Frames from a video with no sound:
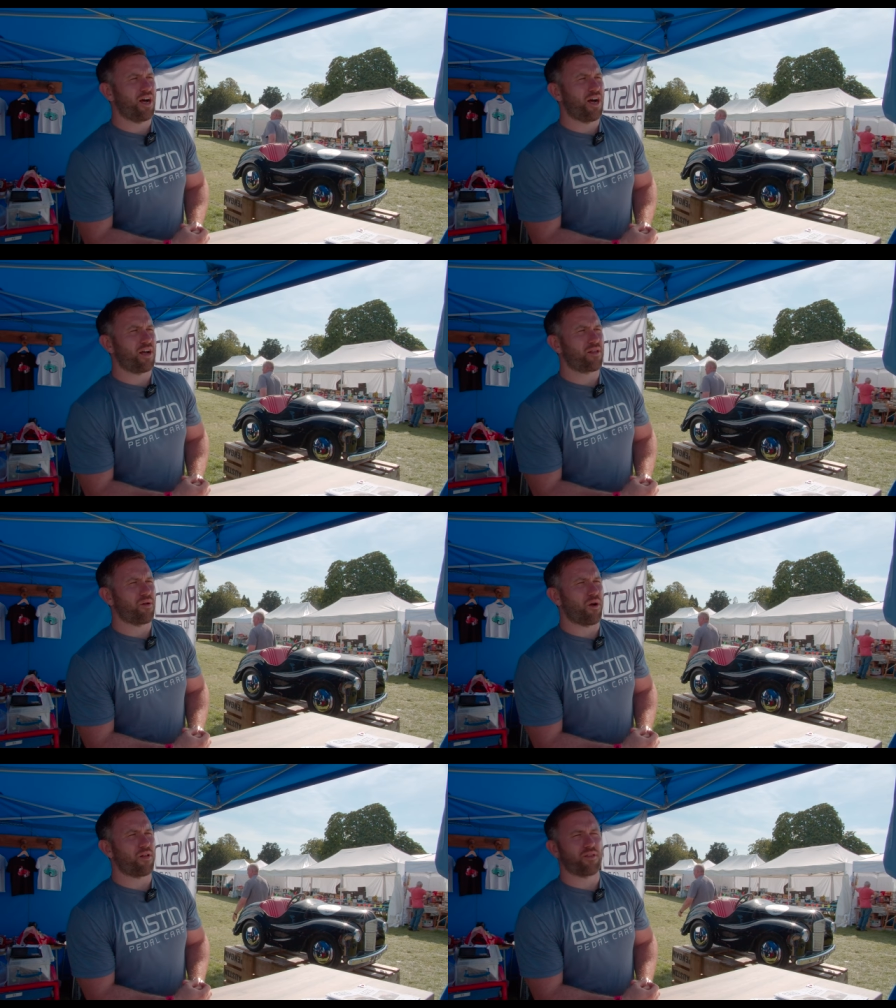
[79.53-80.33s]
Uh,
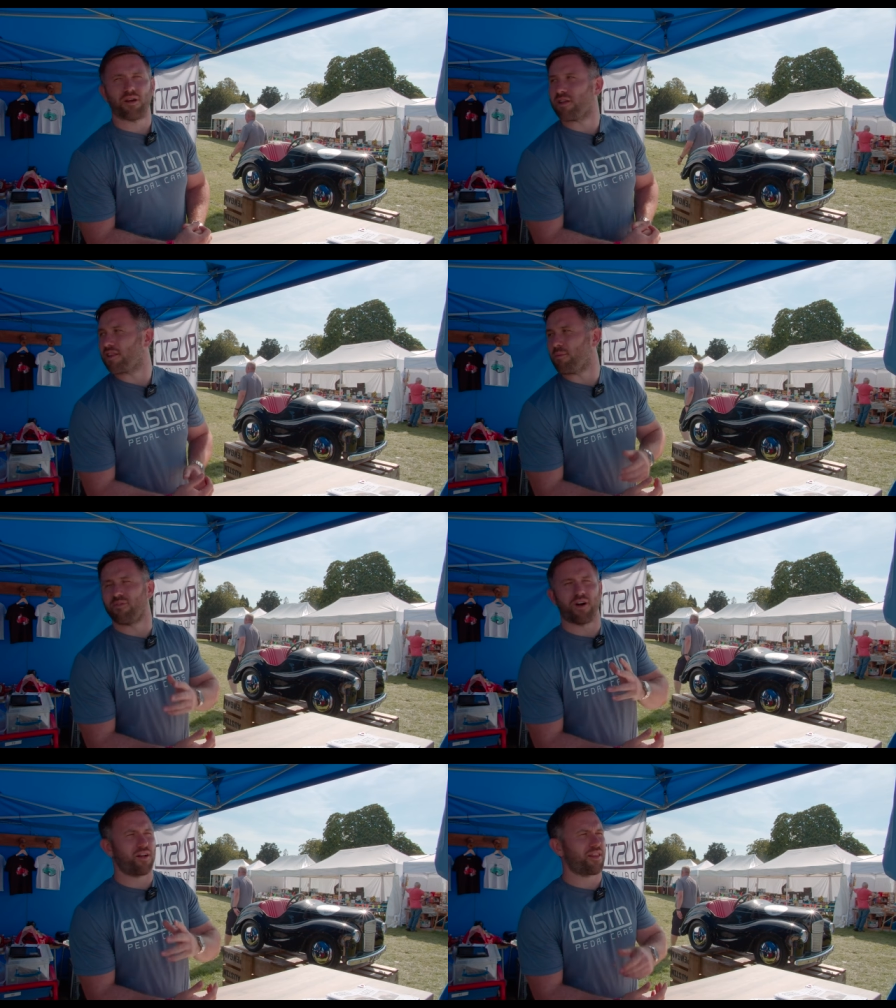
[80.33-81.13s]
under some
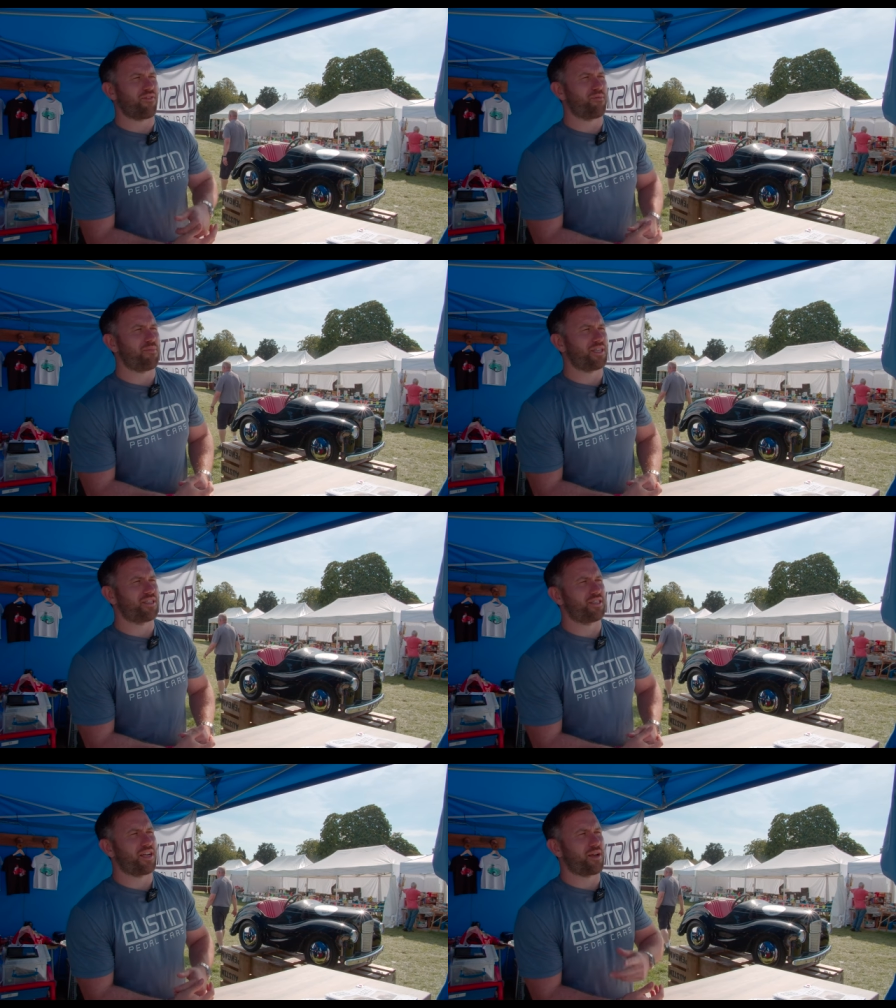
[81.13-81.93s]
of our different
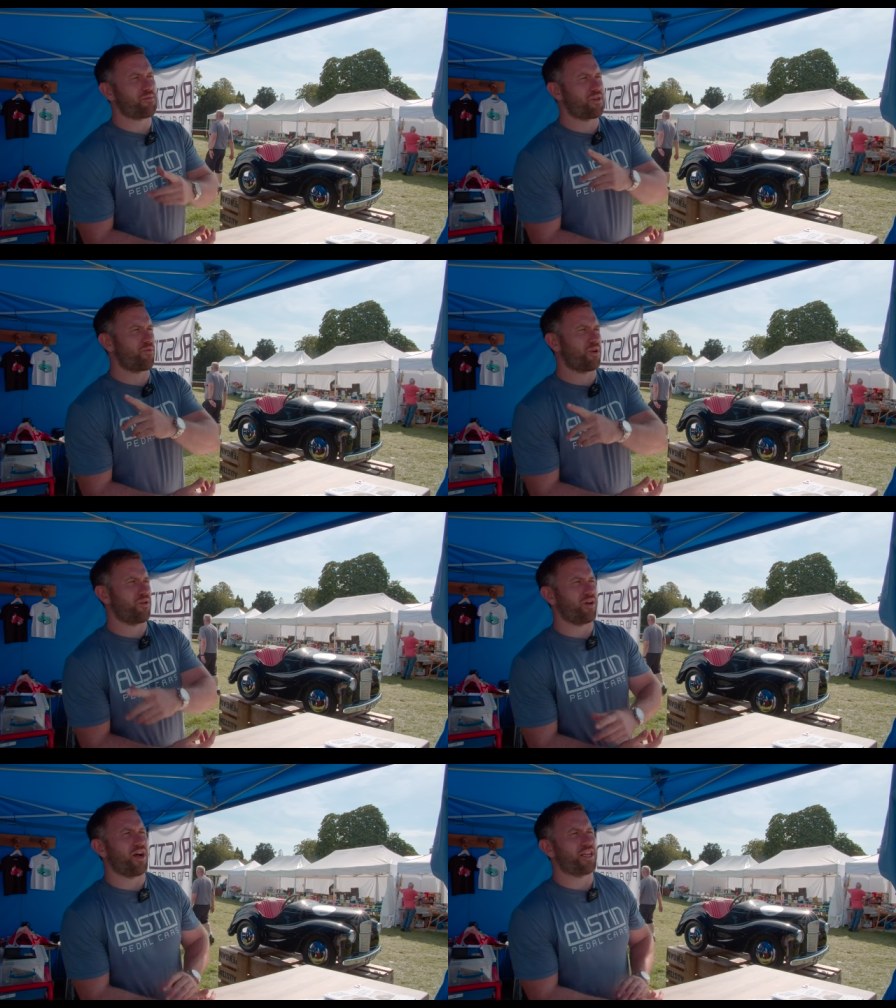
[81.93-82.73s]
business names. So we've
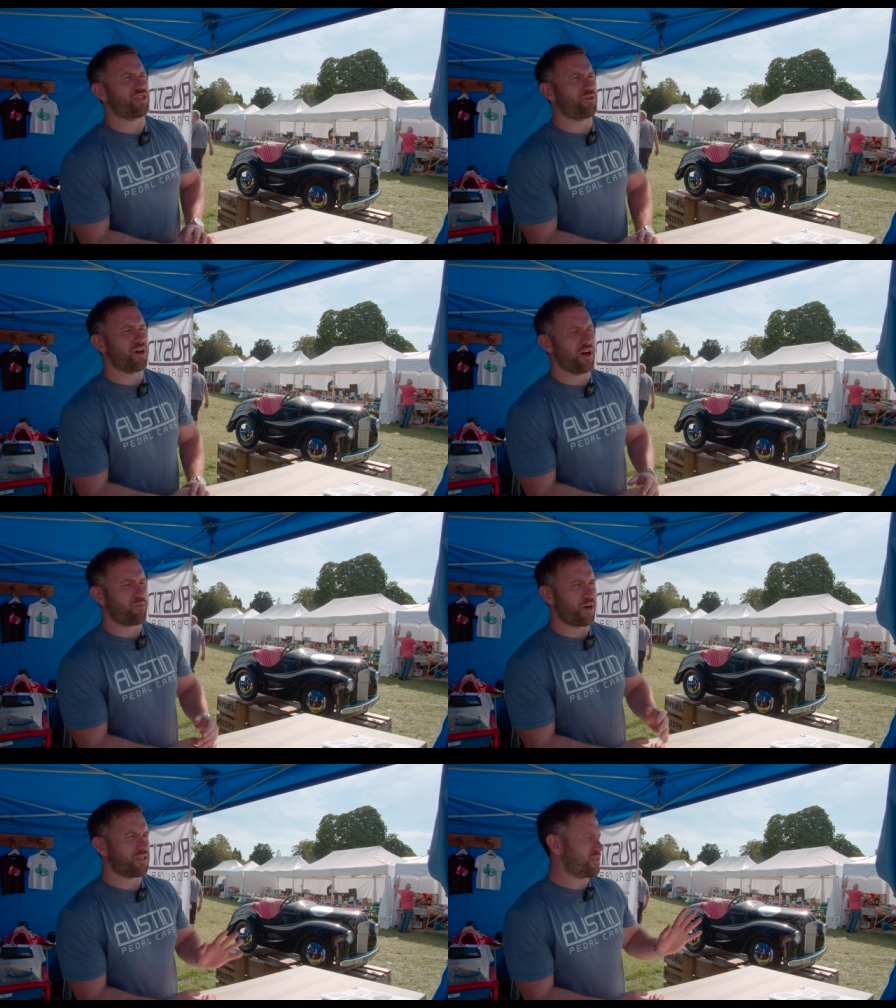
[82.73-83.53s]
got SU
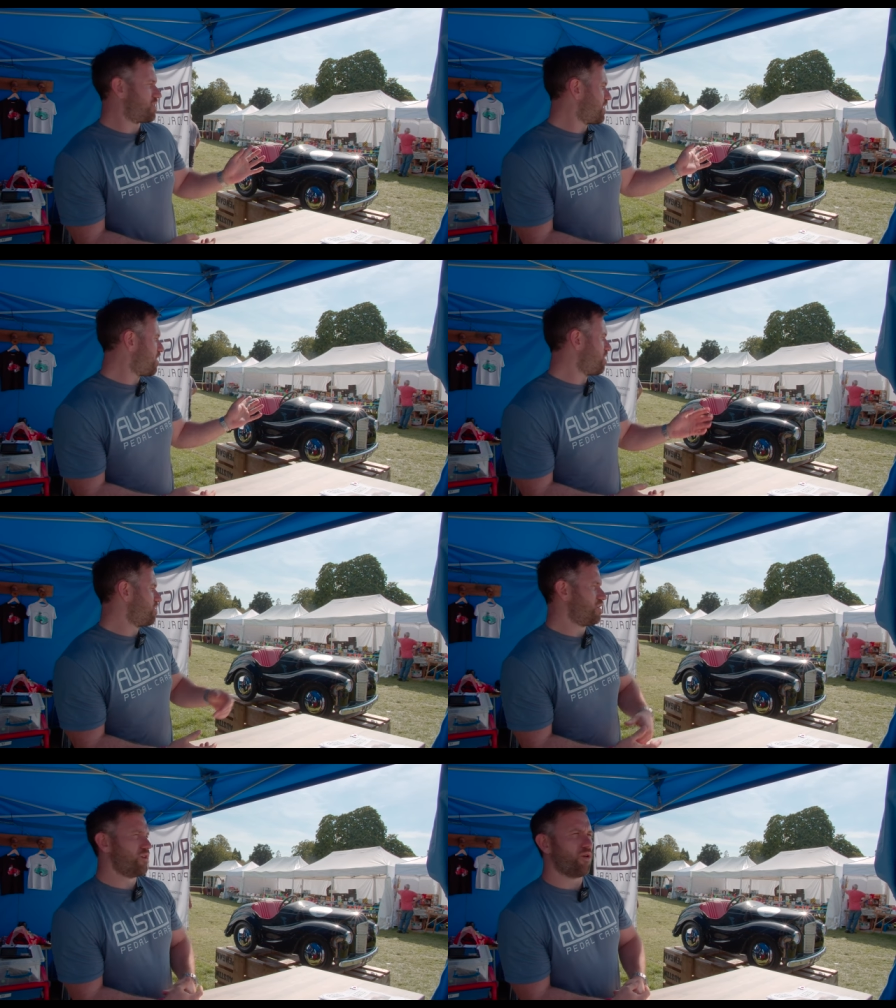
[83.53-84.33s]
Carburetors, then our
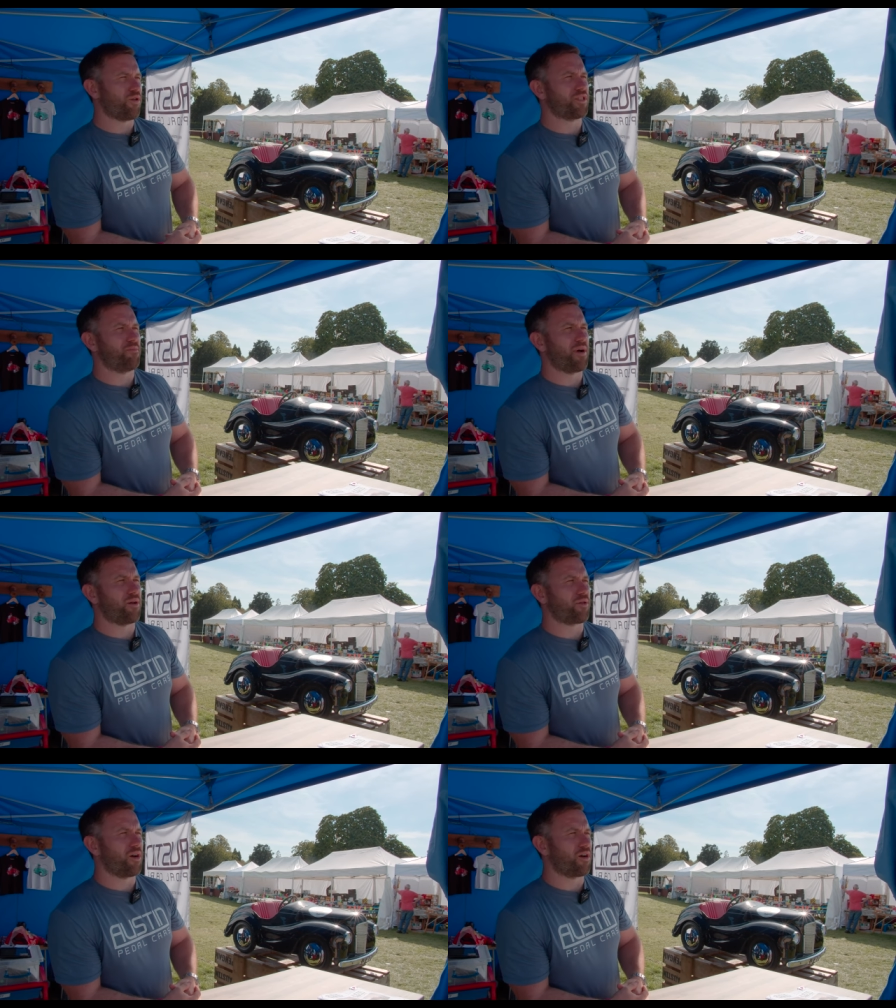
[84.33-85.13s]
Austin
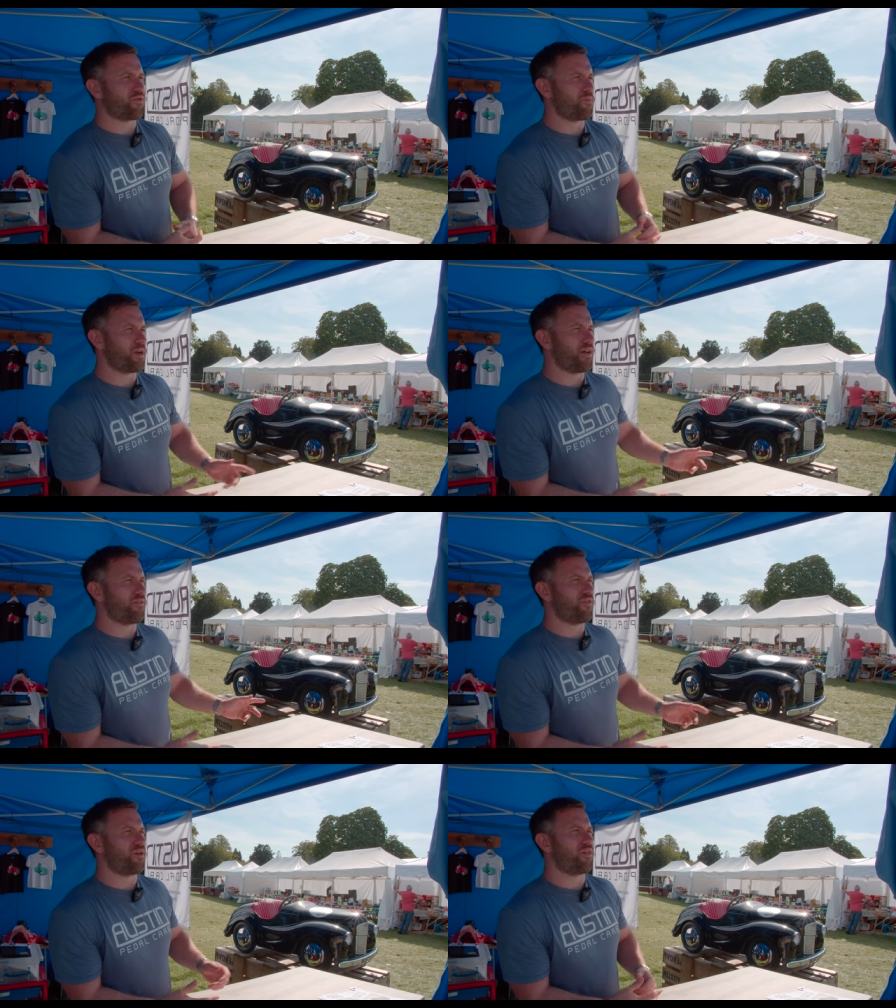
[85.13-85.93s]
Pedal Cars. We've been here for